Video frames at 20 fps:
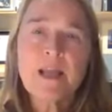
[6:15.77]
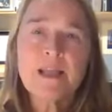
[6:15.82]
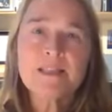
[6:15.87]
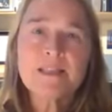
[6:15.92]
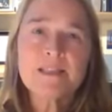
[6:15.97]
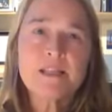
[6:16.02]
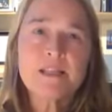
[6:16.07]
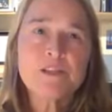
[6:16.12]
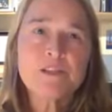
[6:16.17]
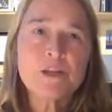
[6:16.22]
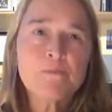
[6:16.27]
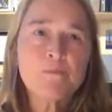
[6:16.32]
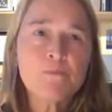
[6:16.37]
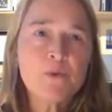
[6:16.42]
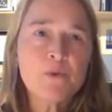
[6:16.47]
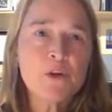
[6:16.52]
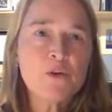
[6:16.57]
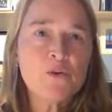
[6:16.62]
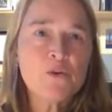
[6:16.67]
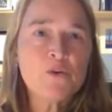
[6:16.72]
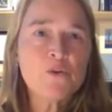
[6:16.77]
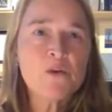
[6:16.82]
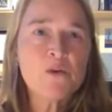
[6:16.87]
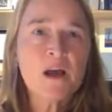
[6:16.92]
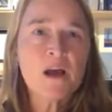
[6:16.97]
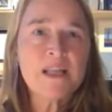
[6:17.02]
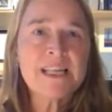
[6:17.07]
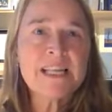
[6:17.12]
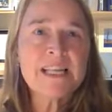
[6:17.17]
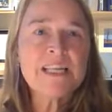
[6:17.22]
it's a taboo
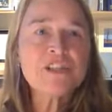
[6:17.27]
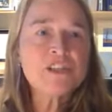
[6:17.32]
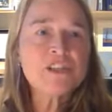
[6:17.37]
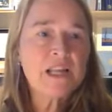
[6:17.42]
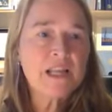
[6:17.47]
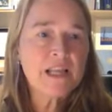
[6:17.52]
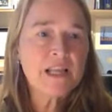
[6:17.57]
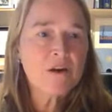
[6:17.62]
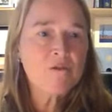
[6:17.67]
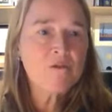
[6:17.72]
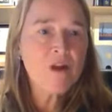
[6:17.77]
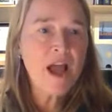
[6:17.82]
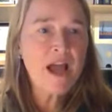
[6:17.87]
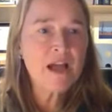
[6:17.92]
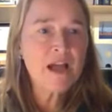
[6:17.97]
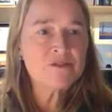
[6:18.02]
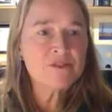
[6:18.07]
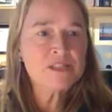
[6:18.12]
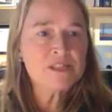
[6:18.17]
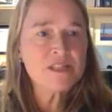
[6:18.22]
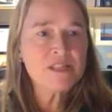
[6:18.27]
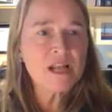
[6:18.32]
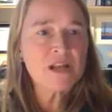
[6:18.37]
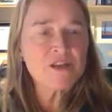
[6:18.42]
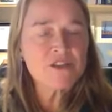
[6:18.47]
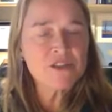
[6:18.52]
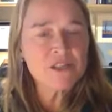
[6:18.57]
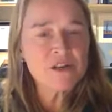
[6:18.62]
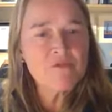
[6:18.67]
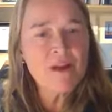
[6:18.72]
initially around
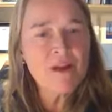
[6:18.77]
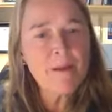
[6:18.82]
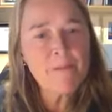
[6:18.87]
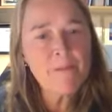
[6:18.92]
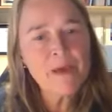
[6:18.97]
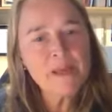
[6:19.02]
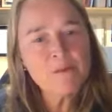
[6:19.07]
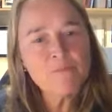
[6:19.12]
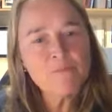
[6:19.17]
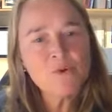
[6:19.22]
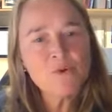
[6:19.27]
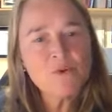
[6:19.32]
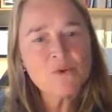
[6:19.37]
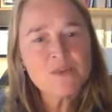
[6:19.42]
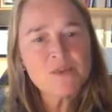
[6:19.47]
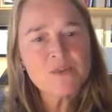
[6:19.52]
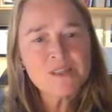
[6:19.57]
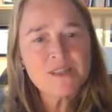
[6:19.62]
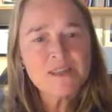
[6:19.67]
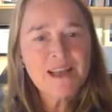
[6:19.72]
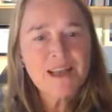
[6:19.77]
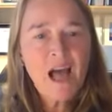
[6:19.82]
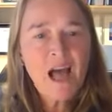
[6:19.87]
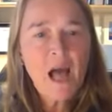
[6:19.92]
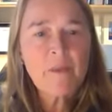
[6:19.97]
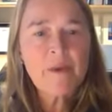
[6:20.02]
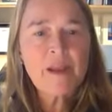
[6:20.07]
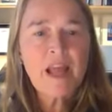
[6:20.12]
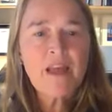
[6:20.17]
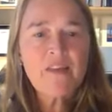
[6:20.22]
discussion around menopause.
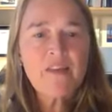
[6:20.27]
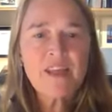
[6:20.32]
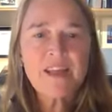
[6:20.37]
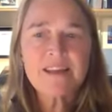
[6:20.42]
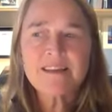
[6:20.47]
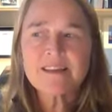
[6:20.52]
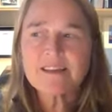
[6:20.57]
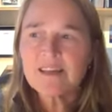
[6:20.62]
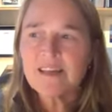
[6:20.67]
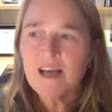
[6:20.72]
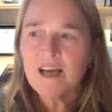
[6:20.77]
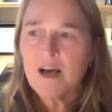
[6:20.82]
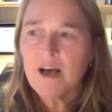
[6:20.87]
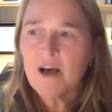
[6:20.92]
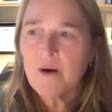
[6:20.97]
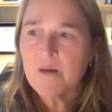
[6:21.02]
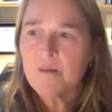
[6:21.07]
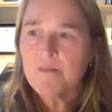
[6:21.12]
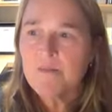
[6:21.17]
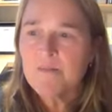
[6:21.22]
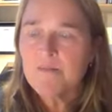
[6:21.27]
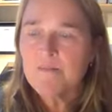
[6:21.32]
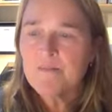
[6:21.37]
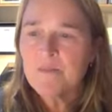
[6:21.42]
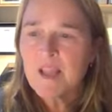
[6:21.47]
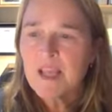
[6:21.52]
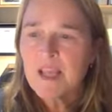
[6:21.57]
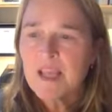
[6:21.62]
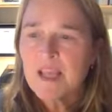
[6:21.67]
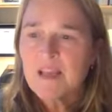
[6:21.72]
I mean, I think
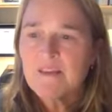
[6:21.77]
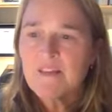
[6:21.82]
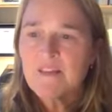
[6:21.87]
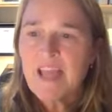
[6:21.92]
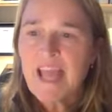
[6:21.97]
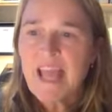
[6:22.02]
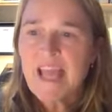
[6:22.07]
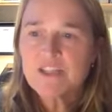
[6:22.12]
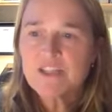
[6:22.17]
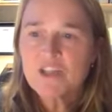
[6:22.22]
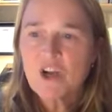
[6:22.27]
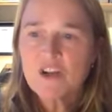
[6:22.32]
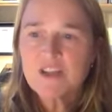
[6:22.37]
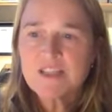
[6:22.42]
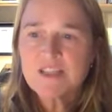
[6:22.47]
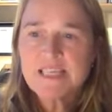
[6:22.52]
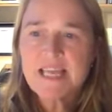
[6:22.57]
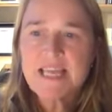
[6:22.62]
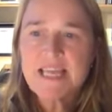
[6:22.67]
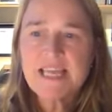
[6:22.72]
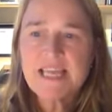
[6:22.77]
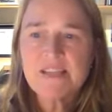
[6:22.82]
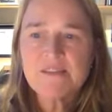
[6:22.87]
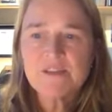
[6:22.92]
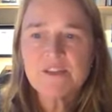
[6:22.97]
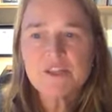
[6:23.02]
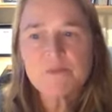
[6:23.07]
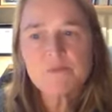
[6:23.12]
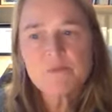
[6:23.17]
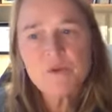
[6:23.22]
the
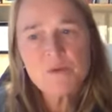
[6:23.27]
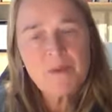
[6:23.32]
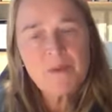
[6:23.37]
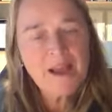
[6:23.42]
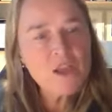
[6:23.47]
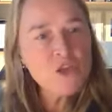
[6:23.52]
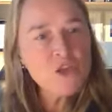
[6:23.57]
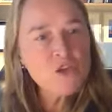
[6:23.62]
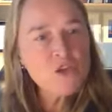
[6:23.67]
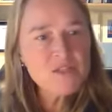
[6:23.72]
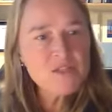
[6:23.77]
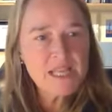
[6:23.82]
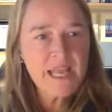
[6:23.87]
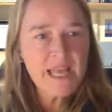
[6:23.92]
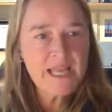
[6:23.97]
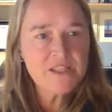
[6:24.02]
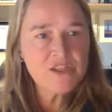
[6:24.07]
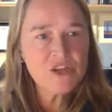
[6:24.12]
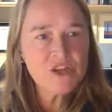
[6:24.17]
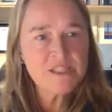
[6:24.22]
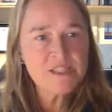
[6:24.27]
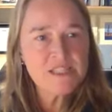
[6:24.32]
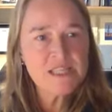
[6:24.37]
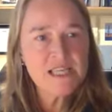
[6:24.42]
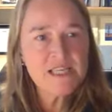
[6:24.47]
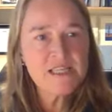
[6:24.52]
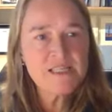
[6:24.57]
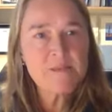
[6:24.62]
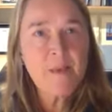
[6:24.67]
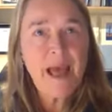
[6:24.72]
HRT, the taboo about using
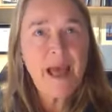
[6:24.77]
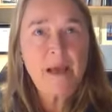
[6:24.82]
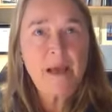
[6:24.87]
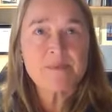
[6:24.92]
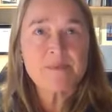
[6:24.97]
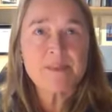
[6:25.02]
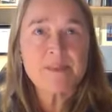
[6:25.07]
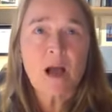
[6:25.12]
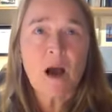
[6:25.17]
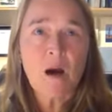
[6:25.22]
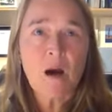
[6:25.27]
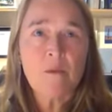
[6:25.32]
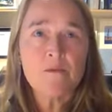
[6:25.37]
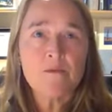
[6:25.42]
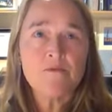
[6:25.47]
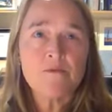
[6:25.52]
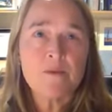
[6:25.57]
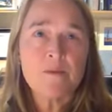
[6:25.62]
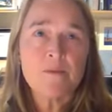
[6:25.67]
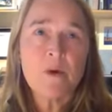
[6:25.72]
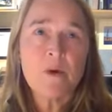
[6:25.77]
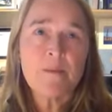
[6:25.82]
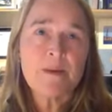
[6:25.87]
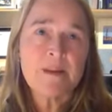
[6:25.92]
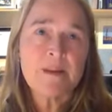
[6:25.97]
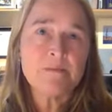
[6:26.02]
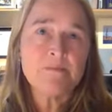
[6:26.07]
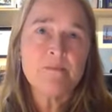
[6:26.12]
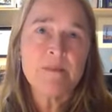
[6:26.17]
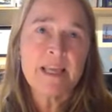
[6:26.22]
HRT has perhaps come from
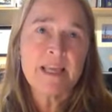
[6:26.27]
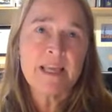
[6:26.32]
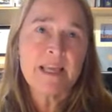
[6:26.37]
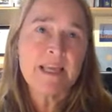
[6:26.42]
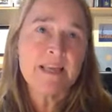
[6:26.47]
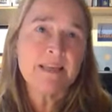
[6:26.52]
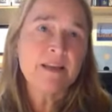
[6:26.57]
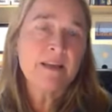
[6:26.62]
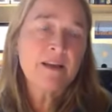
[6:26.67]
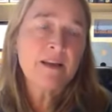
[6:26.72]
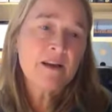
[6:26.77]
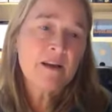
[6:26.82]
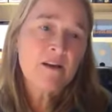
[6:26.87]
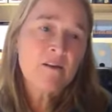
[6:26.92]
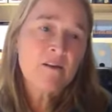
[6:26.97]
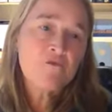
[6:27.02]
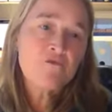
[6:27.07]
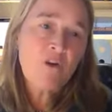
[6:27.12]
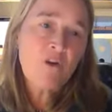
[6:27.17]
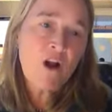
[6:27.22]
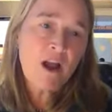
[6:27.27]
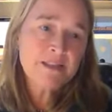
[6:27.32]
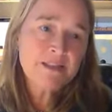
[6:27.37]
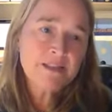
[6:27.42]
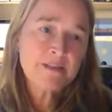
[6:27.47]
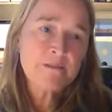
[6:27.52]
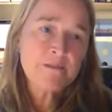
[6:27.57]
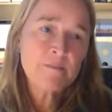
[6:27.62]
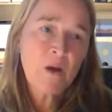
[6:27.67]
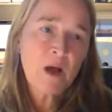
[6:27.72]
women being
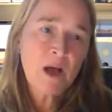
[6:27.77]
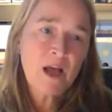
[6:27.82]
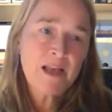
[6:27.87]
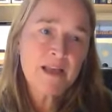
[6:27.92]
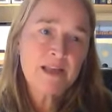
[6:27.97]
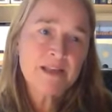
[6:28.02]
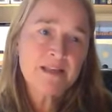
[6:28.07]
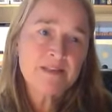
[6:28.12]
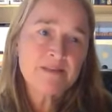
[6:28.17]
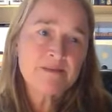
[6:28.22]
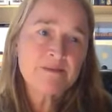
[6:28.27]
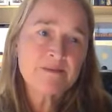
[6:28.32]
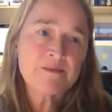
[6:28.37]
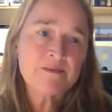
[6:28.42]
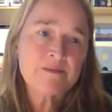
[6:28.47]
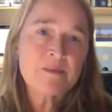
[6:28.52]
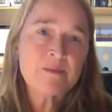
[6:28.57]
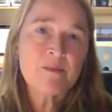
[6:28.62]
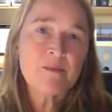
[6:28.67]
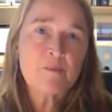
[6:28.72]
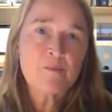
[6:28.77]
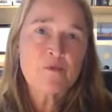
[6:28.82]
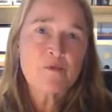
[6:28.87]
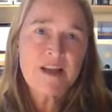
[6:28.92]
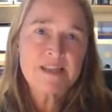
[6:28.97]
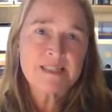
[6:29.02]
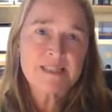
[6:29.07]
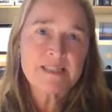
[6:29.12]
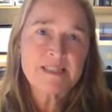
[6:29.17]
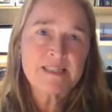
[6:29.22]
frightened by the
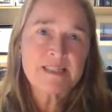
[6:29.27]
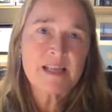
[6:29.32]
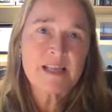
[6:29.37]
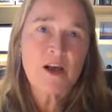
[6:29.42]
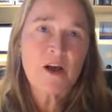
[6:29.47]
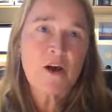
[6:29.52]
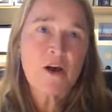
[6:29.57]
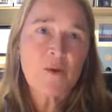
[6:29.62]
press's